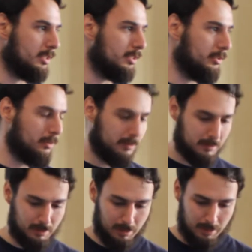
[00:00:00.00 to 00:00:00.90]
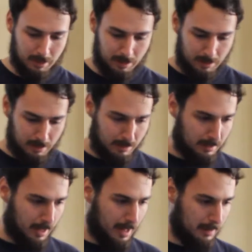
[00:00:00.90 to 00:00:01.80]
to
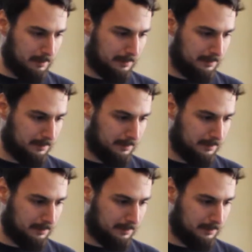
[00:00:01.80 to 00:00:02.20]
do. Um,